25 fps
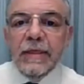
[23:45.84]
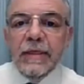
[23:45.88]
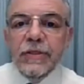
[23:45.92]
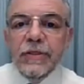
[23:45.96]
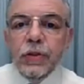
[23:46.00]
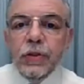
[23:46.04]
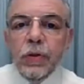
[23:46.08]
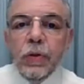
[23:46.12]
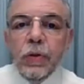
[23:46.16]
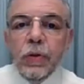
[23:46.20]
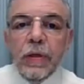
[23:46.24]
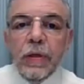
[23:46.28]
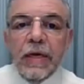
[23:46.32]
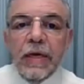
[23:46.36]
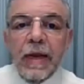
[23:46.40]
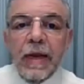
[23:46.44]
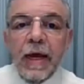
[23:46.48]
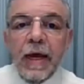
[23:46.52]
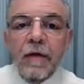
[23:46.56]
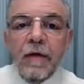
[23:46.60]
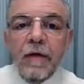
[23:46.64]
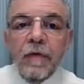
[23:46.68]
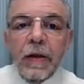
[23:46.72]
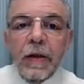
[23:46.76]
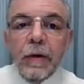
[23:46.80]
So in
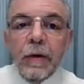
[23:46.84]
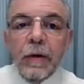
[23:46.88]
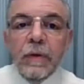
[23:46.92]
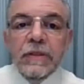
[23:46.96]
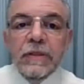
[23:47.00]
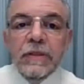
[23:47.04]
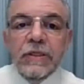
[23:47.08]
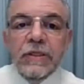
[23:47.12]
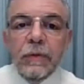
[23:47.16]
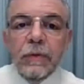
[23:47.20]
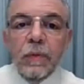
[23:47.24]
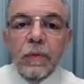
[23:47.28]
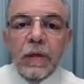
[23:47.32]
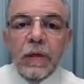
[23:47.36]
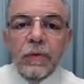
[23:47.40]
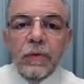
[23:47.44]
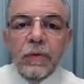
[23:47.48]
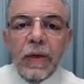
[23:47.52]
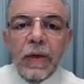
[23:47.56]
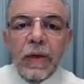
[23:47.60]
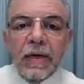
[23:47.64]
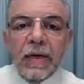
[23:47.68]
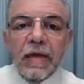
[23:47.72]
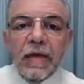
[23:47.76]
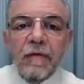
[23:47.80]
high frequency, what
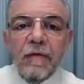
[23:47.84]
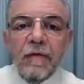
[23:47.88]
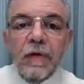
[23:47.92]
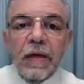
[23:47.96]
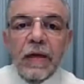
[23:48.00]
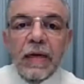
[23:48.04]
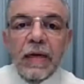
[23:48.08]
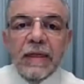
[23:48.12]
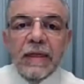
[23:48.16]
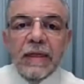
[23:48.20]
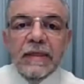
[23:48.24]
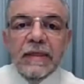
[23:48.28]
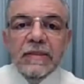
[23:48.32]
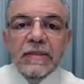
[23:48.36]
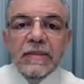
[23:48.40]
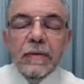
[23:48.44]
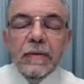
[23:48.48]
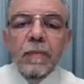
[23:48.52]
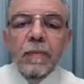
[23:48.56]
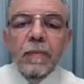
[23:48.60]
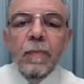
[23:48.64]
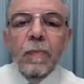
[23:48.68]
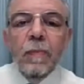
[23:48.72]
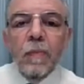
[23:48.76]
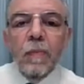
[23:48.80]
we are giving, it is
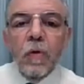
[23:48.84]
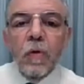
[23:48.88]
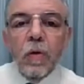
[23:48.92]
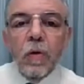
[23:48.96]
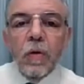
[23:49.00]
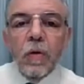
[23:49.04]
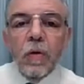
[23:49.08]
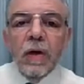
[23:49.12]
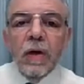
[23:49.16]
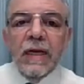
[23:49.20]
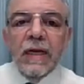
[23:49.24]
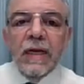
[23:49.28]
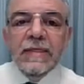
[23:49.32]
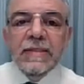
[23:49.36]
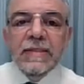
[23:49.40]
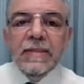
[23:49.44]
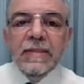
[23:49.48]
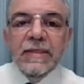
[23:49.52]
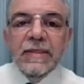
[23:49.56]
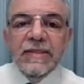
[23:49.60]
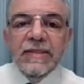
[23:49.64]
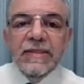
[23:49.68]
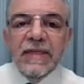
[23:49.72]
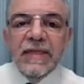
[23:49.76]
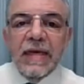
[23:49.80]
more or less
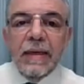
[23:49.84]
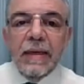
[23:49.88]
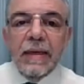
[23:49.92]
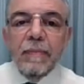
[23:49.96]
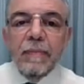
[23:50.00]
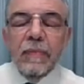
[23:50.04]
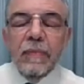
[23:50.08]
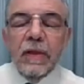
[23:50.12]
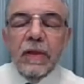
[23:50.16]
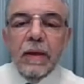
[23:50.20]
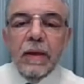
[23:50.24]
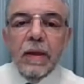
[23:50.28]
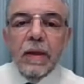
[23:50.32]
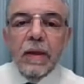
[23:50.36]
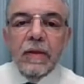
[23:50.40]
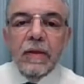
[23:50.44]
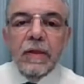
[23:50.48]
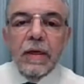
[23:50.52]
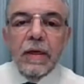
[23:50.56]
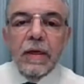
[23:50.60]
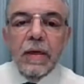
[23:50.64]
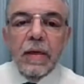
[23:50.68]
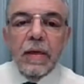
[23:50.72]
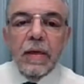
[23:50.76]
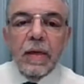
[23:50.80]
the same
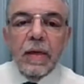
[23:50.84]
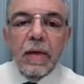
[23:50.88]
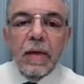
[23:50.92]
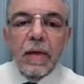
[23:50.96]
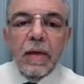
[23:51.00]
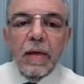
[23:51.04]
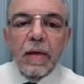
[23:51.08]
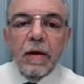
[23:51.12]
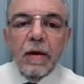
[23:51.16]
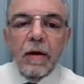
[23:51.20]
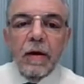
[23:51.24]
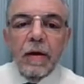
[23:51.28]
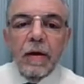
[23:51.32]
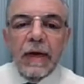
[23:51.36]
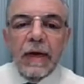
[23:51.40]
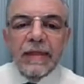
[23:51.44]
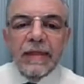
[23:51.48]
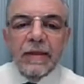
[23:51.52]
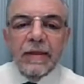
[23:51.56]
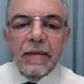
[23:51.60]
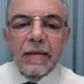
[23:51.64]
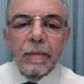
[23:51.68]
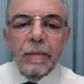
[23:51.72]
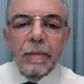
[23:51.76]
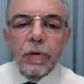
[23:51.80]

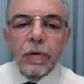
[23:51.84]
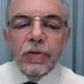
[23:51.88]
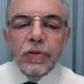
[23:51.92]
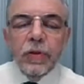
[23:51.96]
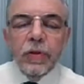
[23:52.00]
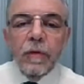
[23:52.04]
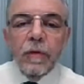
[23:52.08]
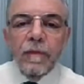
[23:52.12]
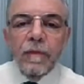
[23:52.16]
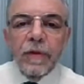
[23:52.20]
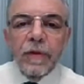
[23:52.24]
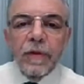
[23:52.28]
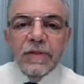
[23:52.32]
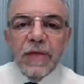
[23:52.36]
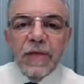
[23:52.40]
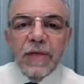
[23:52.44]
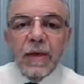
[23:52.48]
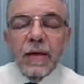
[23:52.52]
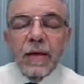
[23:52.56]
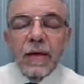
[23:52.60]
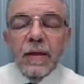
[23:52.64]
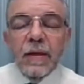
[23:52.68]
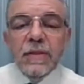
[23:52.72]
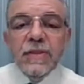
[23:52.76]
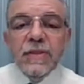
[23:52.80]
at the both of the
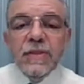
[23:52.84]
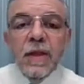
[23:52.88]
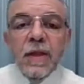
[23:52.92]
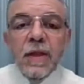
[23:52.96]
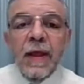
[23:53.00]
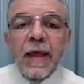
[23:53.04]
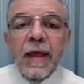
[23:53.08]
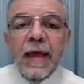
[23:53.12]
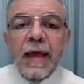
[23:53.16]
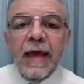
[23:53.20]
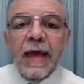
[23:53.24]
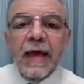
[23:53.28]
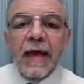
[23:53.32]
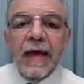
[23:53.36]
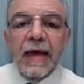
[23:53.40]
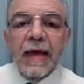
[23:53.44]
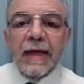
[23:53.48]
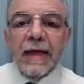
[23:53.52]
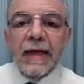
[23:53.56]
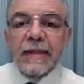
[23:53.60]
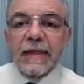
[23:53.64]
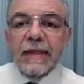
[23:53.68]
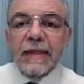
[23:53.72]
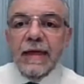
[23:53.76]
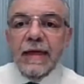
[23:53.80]
cycles,
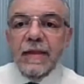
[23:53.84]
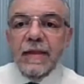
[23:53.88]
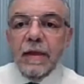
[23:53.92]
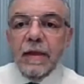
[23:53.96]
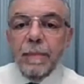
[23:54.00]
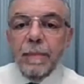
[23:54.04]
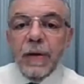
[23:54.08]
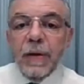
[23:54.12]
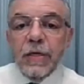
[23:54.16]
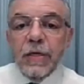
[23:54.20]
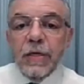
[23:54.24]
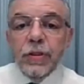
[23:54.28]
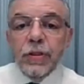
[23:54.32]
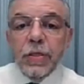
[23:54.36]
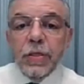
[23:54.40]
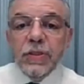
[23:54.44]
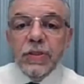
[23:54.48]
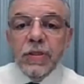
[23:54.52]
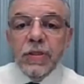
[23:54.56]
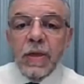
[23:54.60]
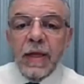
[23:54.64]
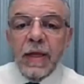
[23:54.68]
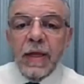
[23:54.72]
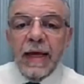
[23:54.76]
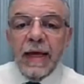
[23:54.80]
the pressures,
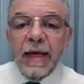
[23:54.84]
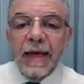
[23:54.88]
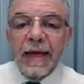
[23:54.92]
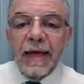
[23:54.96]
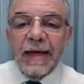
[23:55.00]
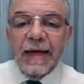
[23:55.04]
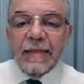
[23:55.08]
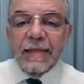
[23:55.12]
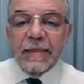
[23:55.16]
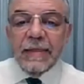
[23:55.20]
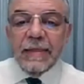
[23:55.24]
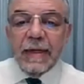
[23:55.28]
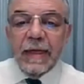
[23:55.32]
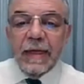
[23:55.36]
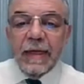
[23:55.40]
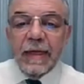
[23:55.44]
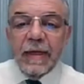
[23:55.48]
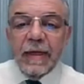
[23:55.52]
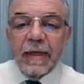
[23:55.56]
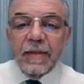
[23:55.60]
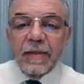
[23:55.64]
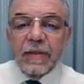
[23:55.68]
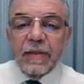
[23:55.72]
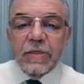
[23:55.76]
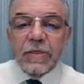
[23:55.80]
and
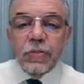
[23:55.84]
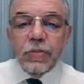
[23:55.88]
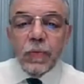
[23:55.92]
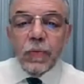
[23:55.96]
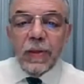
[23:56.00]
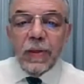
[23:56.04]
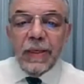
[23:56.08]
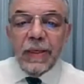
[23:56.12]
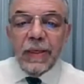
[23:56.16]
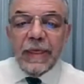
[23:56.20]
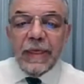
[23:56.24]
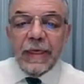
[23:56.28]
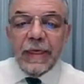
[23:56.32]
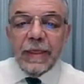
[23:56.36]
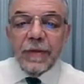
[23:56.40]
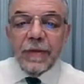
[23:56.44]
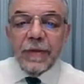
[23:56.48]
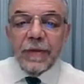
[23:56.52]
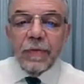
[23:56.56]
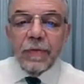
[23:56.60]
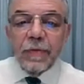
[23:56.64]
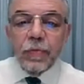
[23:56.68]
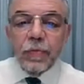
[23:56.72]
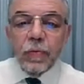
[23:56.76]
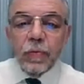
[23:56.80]
this will
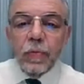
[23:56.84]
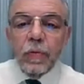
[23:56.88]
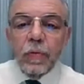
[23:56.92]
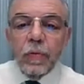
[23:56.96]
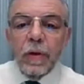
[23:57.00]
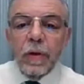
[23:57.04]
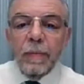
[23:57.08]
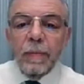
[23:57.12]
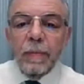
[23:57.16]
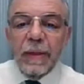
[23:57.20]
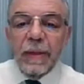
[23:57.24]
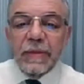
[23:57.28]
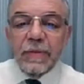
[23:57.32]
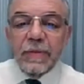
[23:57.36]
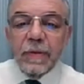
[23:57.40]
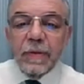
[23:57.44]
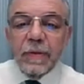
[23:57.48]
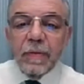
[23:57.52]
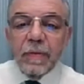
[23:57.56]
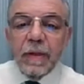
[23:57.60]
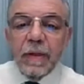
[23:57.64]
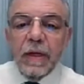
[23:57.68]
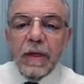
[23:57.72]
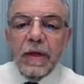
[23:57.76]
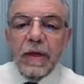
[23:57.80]
lead to a
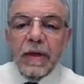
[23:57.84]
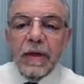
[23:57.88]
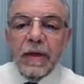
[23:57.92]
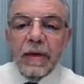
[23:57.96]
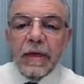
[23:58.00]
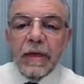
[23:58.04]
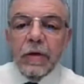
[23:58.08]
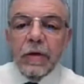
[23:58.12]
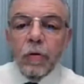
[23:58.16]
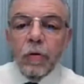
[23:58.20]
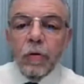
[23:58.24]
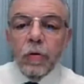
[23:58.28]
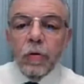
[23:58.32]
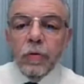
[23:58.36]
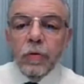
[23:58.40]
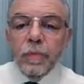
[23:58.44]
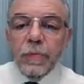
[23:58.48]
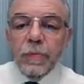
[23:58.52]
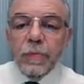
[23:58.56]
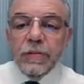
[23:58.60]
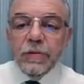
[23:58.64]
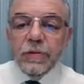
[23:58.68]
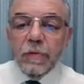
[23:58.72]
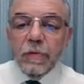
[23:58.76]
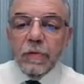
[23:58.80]
better
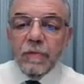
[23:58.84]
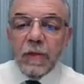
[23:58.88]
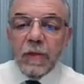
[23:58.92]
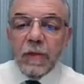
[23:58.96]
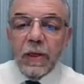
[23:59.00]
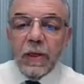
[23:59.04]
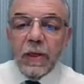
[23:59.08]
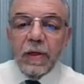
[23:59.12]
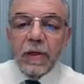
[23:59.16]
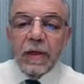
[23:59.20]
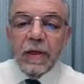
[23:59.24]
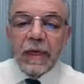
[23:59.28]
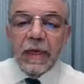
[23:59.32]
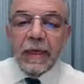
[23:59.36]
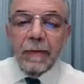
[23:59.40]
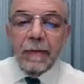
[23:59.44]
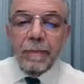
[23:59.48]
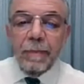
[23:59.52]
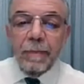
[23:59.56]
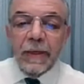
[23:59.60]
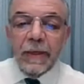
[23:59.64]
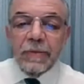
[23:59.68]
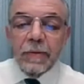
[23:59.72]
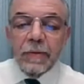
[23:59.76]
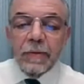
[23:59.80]
recruitment of the lung
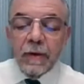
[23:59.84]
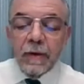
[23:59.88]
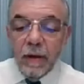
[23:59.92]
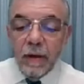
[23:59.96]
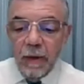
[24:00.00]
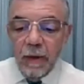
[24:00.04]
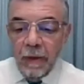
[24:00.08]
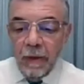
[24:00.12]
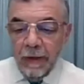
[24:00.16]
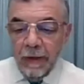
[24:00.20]
and better